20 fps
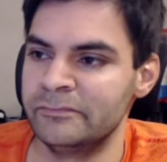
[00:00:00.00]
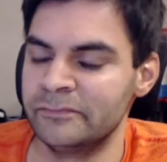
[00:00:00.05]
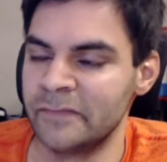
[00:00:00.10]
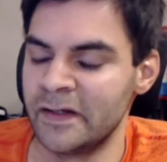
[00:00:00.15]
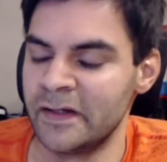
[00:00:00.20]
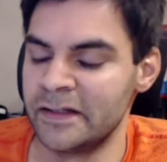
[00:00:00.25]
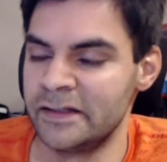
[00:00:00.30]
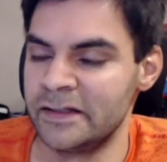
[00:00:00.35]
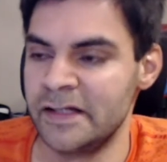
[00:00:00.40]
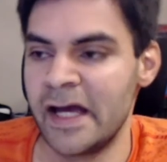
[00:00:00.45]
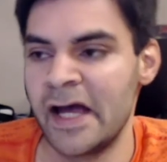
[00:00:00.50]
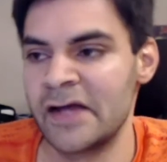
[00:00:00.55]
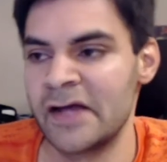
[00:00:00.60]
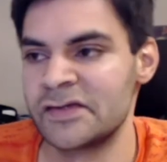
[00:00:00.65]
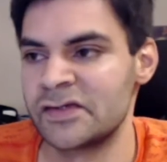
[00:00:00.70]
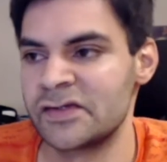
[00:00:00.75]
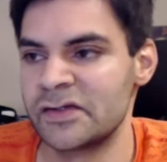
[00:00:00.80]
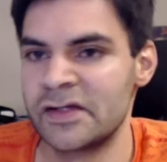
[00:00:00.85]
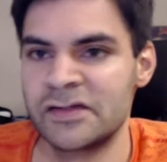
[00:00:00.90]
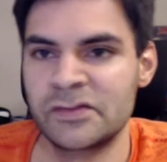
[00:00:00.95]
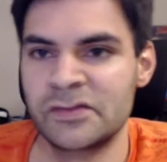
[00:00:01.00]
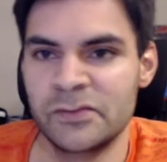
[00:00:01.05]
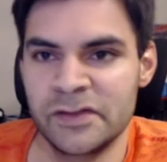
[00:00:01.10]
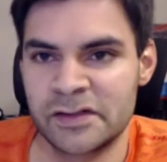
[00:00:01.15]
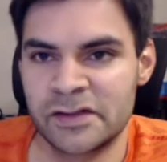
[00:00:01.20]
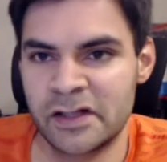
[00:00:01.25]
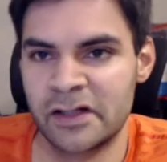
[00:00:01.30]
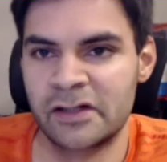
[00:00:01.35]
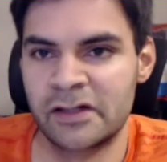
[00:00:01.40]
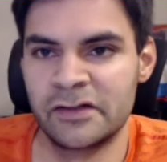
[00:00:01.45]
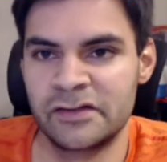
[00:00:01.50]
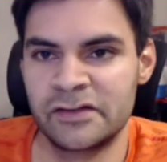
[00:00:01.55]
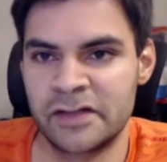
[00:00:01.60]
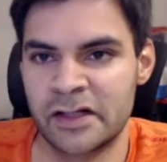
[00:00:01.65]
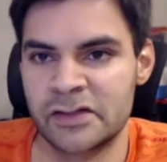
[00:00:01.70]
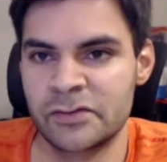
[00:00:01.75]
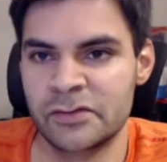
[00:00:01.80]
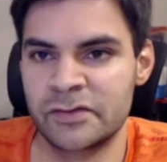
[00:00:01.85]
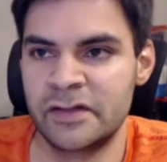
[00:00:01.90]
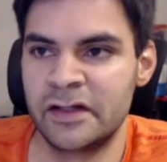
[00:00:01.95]
Yeah, so there's always kind of
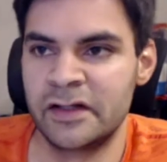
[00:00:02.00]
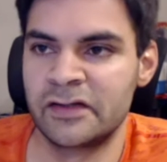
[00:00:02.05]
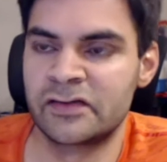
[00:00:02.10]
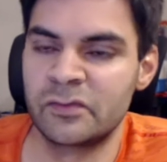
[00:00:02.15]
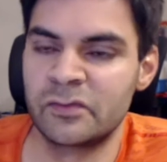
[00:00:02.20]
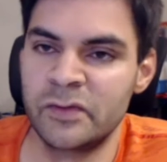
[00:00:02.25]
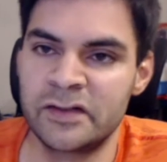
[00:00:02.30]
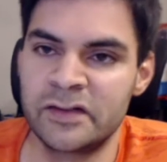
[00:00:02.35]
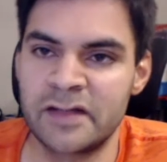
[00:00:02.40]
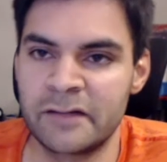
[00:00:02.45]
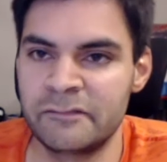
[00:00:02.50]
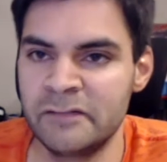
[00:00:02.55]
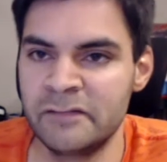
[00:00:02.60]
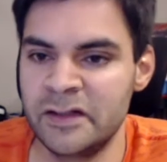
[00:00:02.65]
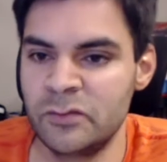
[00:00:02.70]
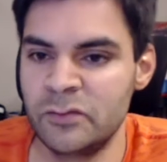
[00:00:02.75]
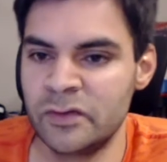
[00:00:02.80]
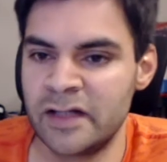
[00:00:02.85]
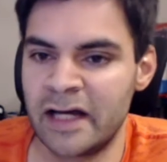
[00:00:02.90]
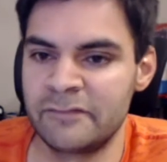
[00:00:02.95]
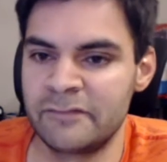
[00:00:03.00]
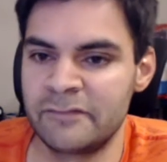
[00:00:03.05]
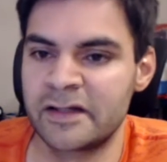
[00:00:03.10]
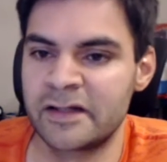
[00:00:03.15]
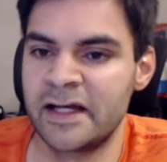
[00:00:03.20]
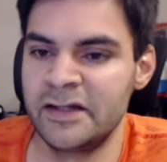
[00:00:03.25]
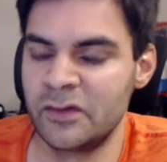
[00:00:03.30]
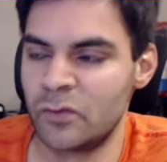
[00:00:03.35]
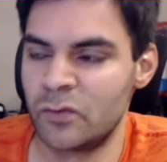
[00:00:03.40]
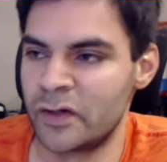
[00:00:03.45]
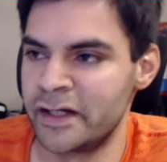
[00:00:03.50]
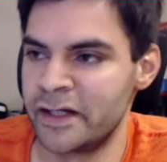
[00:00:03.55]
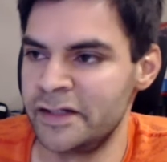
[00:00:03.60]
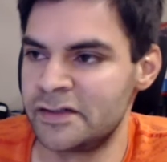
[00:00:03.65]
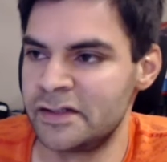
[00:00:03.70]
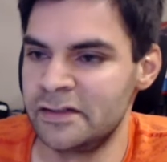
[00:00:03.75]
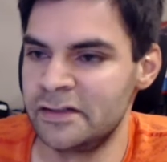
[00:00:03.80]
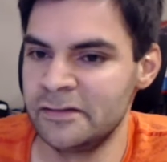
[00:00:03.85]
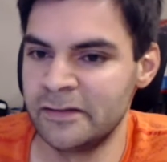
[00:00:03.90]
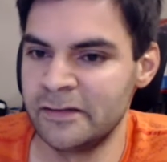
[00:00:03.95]
contextual things. So we definitely wouldn't advocate the
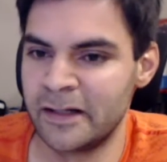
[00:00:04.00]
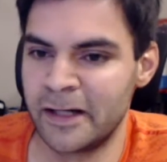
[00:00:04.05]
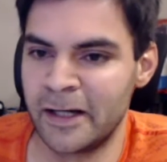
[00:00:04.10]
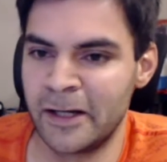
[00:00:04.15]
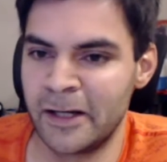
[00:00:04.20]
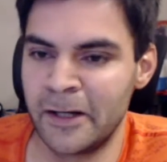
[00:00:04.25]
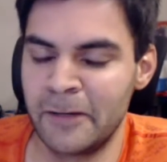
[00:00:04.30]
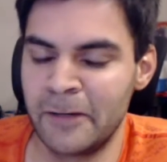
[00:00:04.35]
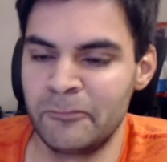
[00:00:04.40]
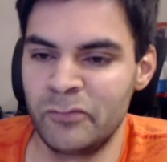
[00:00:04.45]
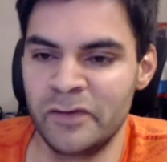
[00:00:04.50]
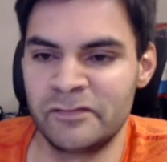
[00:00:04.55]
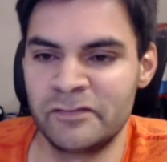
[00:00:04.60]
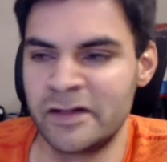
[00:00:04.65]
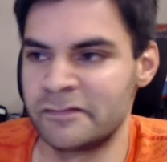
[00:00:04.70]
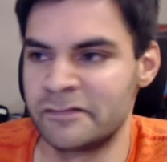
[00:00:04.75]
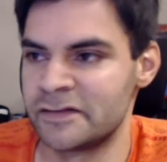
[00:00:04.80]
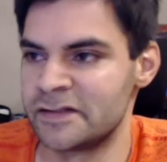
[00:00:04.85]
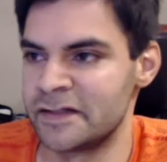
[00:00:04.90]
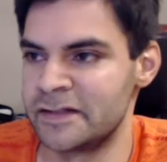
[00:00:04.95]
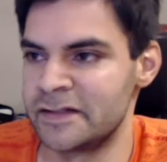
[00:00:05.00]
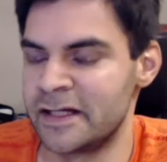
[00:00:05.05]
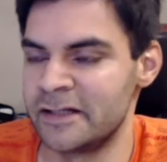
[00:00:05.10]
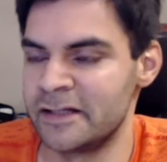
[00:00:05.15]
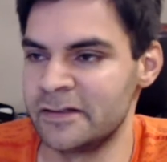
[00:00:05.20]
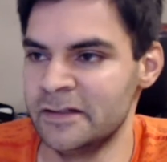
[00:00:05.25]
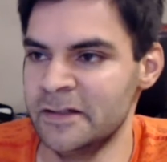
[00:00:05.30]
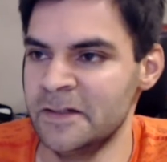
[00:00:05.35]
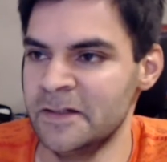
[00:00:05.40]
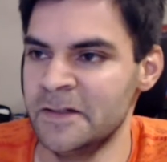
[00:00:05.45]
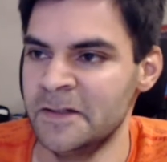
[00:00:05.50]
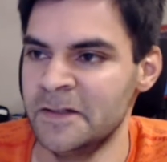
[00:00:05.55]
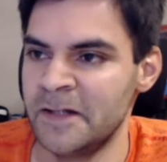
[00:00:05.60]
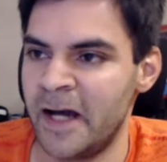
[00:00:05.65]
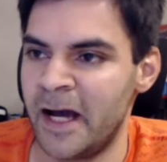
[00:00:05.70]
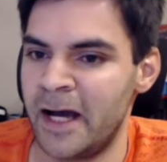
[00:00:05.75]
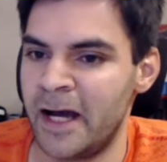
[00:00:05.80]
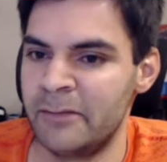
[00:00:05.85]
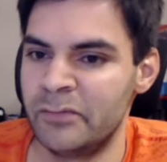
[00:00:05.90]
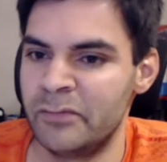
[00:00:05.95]
180. We've never done that.
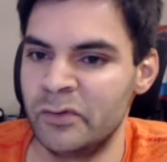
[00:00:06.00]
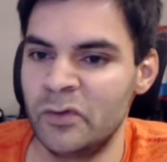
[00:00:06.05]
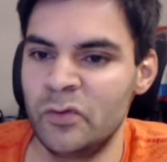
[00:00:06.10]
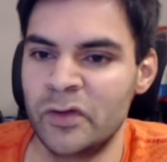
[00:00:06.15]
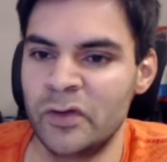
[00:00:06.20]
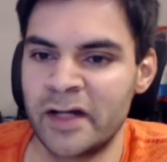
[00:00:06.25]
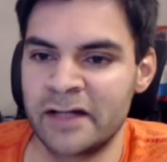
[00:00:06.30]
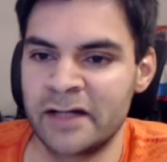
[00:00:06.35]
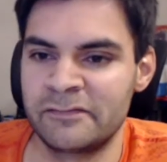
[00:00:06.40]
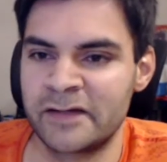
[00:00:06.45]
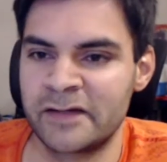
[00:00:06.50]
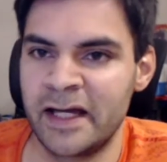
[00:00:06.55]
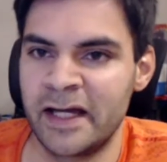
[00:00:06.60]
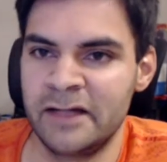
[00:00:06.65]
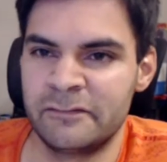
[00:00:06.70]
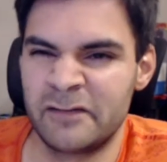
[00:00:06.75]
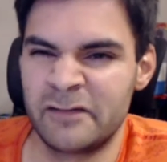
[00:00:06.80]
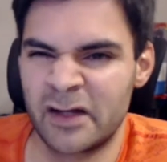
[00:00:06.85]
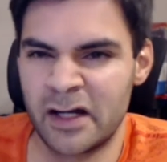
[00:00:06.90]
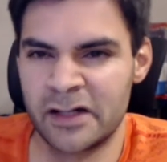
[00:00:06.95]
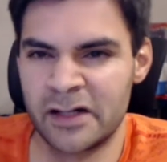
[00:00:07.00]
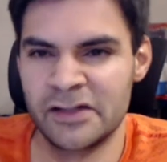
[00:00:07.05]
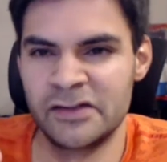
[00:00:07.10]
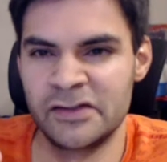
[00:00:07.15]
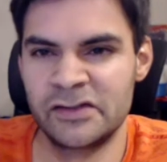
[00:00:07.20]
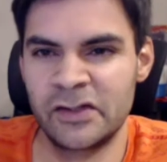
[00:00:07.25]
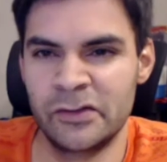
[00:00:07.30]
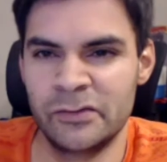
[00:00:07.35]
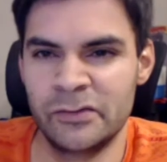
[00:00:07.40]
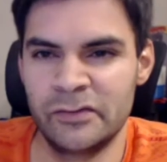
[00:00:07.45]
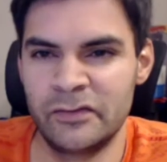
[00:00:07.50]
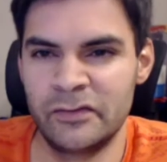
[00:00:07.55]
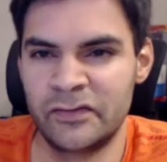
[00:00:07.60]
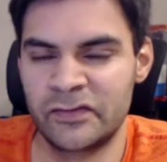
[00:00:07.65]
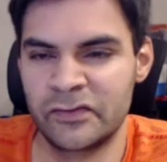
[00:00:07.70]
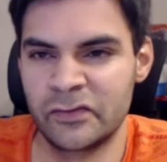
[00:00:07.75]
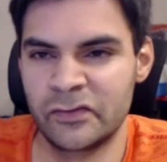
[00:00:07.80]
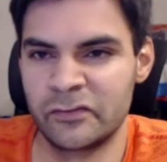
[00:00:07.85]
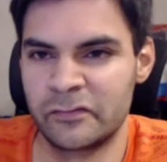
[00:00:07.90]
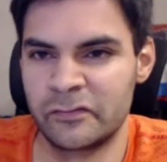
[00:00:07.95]
But we would advocate for kind of zones,
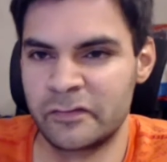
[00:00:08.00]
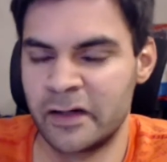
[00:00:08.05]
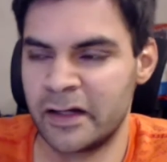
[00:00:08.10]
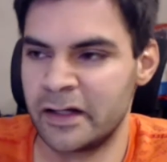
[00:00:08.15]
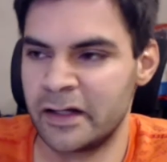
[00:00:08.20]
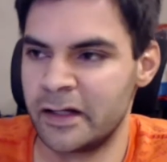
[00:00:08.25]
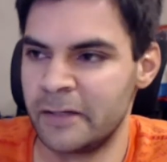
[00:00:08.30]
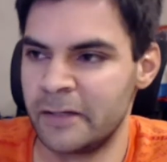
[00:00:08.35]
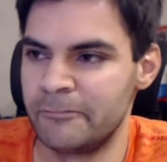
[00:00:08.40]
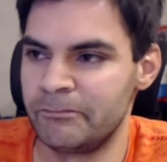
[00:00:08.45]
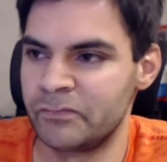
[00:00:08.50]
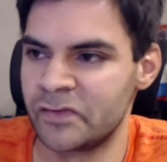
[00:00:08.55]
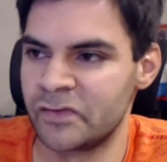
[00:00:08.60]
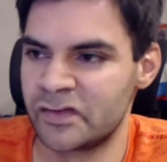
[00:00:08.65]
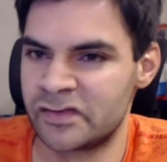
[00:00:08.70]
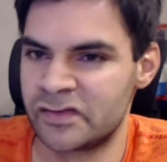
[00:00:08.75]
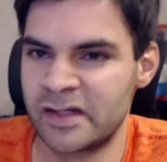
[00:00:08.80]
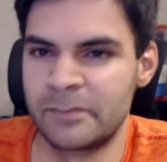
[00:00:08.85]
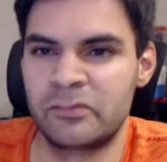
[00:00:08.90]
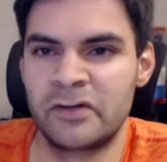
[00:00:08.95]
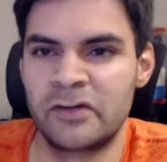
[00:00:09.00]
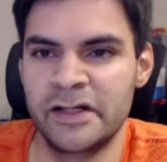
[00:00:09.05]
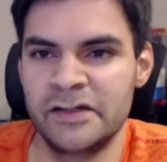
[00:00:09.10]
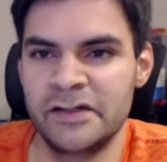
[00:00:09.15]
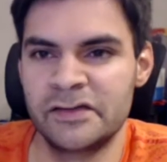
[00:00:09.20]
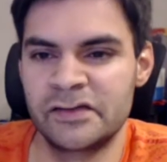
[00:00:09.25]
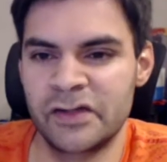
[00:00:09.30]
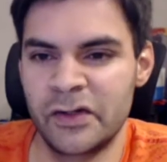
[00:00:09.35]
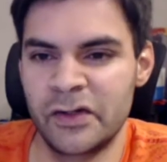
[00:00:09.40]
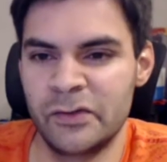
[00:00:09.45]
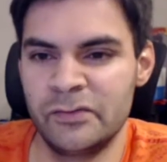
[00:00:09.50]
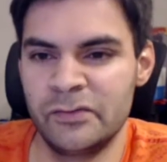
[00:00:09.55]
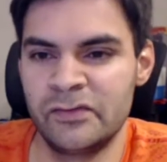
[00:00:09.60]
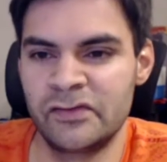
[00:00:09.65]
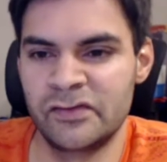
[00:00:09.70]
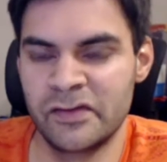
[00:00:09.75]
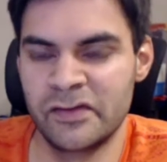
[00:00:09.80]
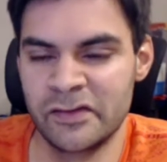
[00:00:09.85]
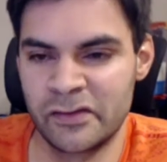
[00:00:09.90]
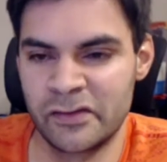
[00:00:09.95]
sort of step rate
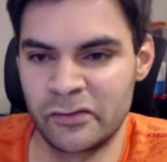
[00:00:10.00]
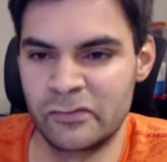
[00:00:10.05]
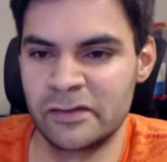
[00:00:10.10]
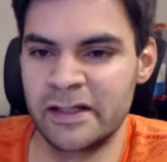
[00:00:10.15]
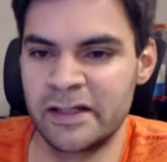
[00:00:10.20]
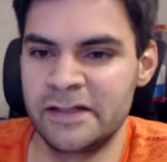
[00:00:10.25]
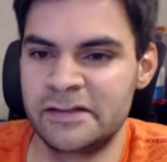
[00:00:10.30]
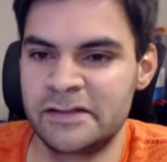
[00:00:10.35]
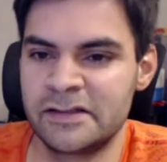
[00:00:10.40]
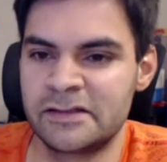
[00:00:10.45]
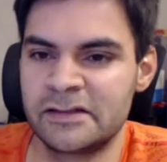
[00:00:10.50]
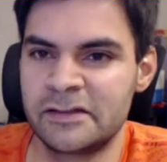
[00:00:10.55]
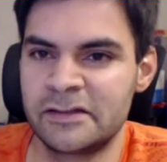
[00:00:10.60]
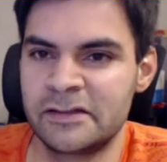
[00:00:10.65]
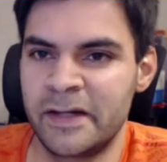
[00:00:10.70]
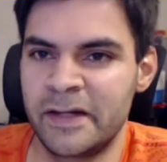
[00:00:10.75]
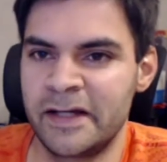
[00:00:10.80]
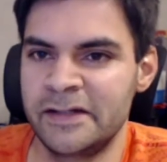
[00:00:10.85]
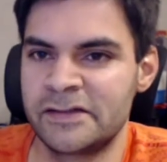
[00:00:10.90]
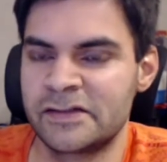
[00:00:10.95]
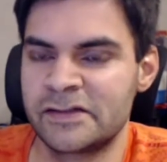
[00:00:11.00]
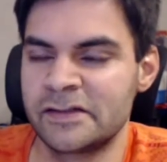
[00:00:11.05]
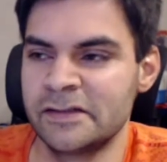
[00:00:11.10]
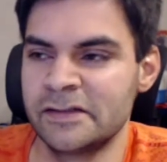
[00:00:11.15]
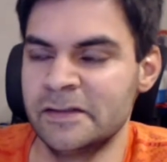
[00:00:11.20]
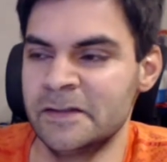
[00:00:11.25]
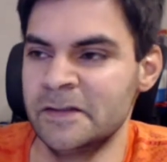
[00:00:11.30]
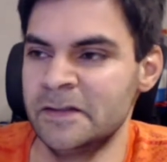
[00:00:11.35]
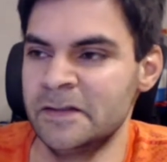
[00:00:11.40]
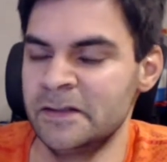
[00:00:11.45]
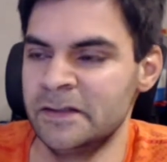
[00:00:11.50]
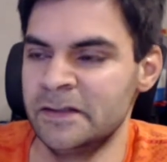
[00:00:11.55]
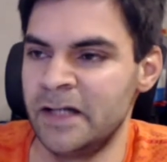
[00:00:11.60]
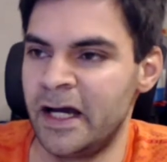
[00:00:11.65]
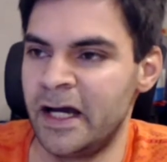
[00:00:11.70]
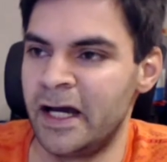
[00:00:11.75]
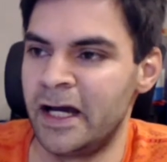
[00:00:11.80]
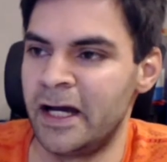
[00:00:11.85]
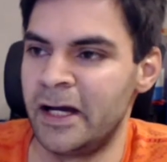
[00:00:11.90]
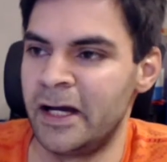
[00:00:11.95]
zones that are related to the pace.
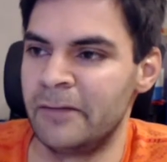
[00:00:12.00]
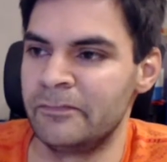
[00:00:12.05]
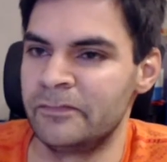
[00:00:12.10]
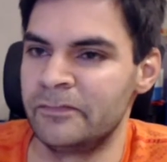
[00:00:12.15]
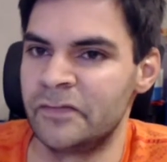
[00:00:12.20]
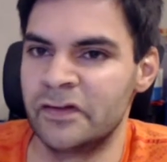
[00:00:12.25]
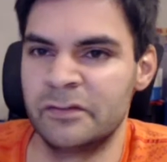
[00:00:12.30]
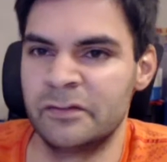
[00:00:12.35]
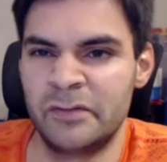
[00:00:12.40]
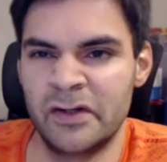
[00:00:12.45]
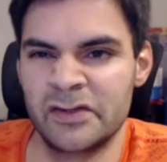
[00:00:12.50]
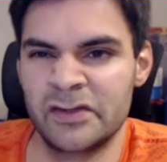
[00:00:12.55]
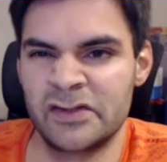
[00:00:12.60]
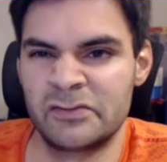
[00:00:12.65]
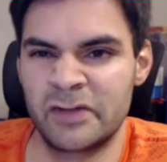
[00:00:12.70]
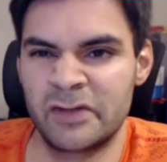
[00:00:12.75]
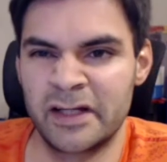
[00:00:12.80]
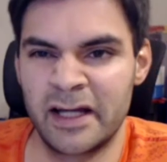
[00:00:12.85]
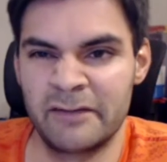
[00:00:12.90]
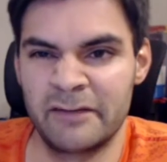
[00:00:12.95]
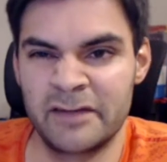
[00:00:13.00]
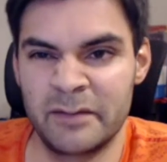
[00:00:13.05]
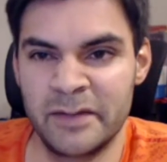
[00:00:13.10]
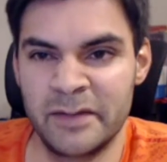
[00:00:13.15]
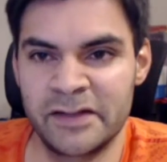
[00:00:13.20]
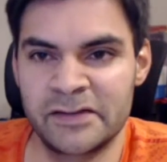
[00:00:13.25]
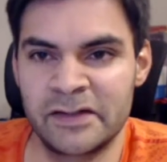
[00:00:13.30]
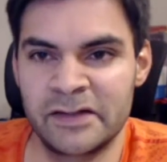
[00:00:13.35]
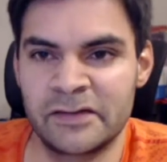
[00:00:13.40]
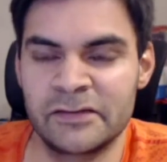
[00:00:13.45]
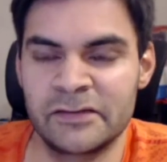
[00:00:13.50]
that the person's running at, if that makes sense.